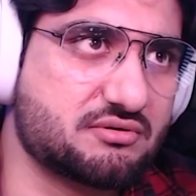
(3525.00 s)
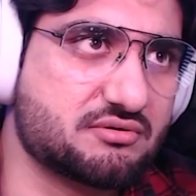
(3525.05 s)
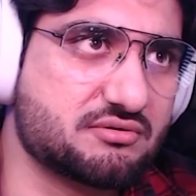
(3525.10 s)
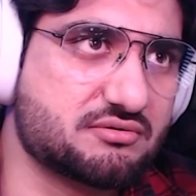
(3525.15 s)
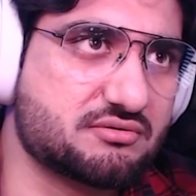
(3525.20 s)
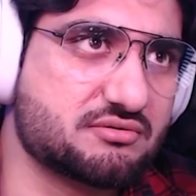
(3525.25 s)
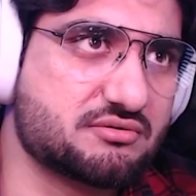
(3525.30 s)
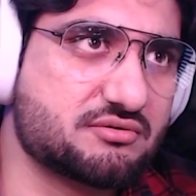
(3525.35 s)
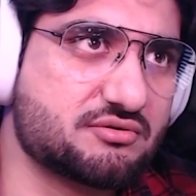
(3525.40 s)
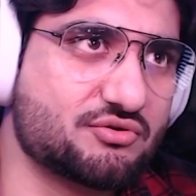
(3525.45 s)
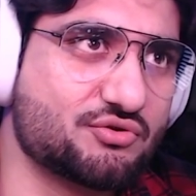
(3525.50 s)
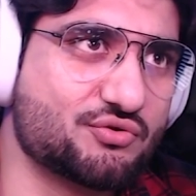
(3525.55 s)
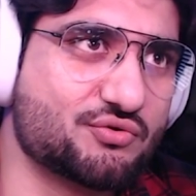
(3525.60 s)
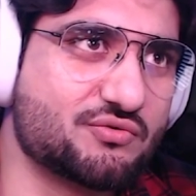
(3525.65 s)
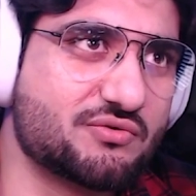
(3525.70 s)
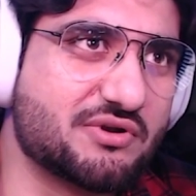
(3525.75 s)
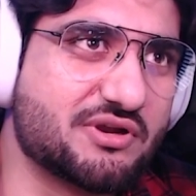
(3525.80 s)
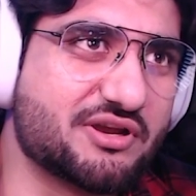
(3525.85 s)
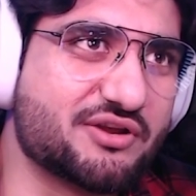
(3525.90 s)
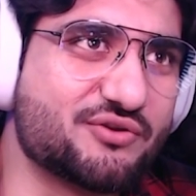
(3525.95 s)
No
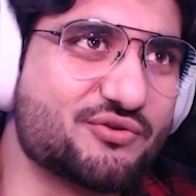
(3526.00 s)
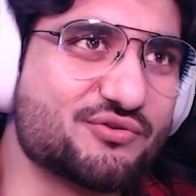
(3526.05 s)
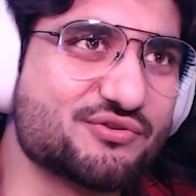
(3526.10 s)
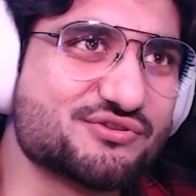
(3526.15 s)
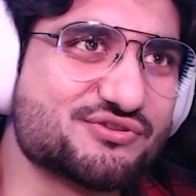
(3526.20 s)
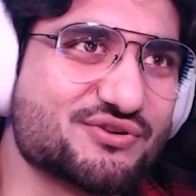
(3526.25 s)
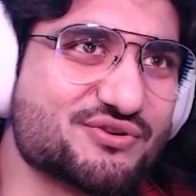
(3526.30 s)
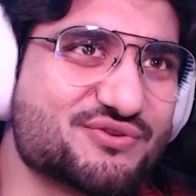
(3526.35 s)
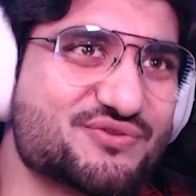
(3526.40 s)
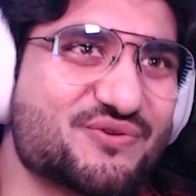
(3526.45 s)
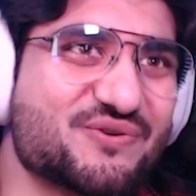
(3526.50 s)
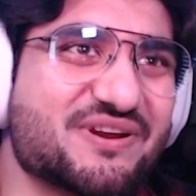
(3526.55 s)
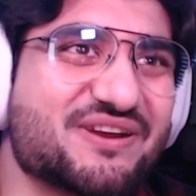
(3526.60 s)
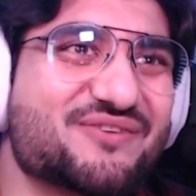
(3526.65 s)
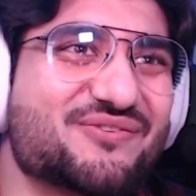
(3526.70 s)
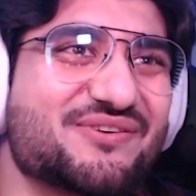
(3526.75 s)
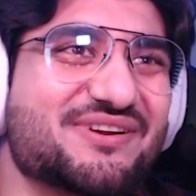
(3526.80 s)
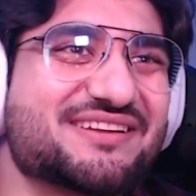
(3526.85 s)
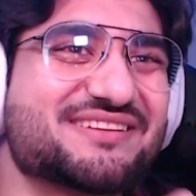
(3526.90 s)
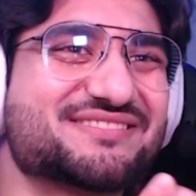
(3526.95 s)
raccoons or tree
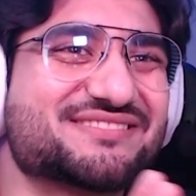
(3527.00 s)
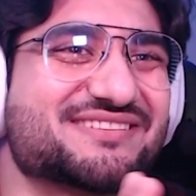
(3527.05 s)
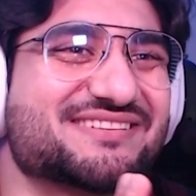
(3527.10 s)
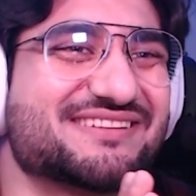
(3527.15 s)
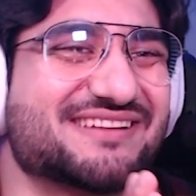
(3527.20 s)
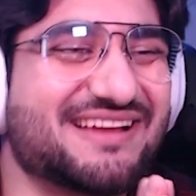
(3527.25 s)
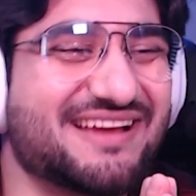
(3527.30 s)
creatures.